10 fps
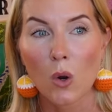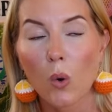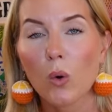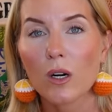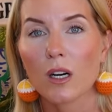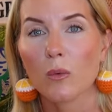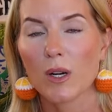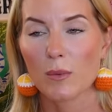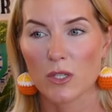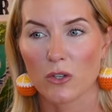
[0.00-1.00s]
or when
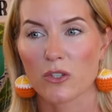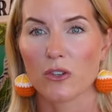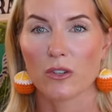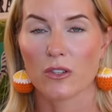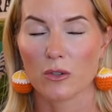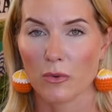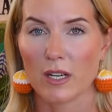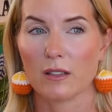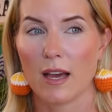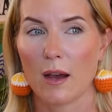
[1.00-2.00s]
it was your turn to
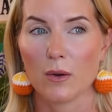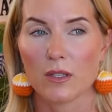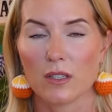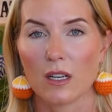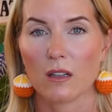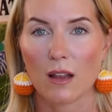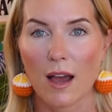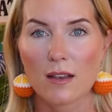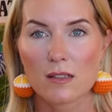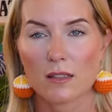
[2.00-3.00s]
read aloud in class.